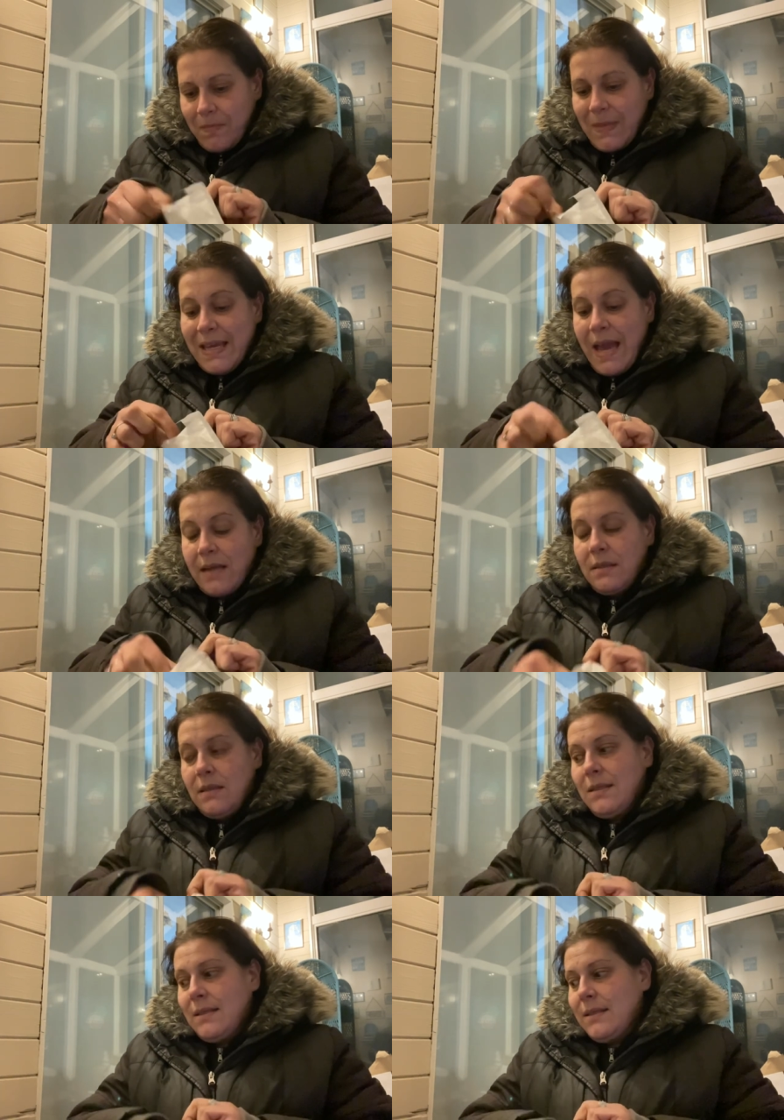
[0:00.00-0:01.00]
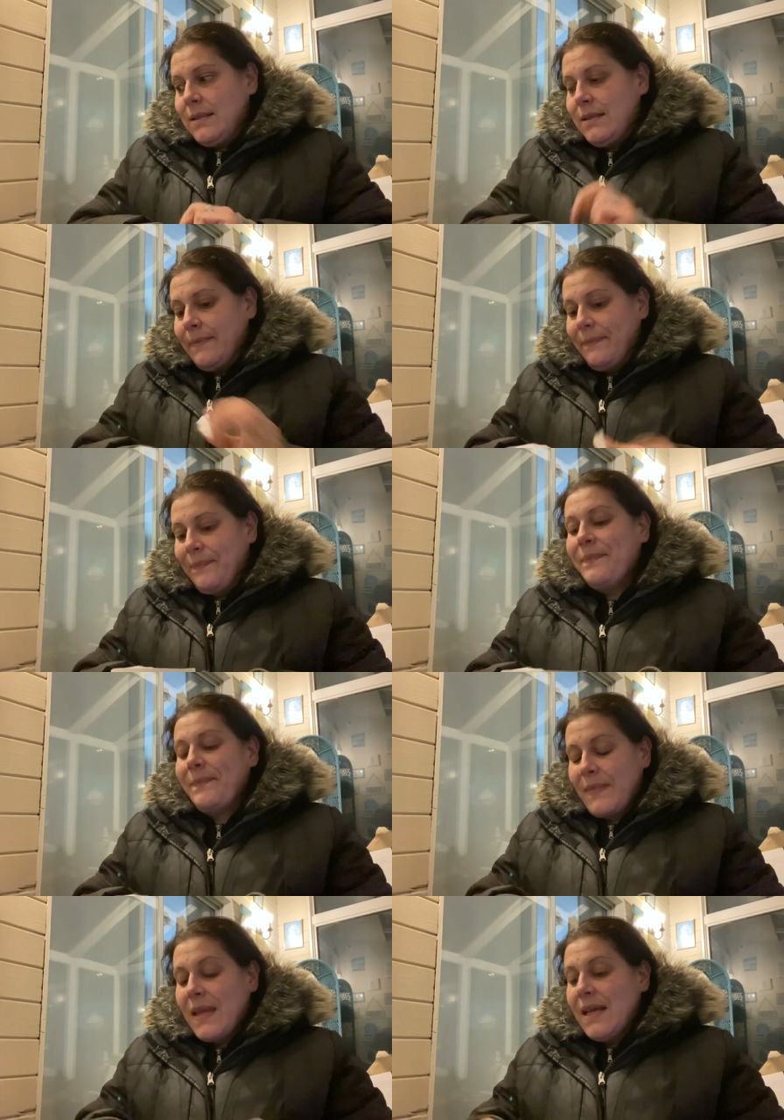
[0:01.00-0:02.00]
Yes.
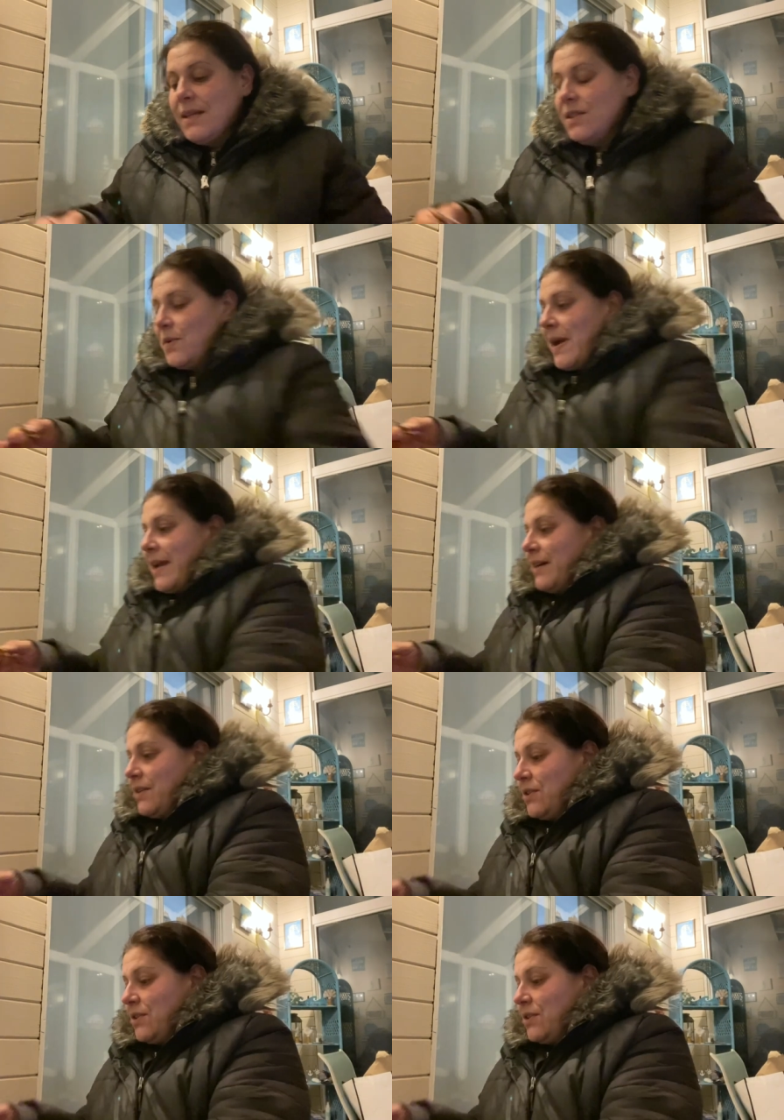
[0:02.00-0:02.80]
So I got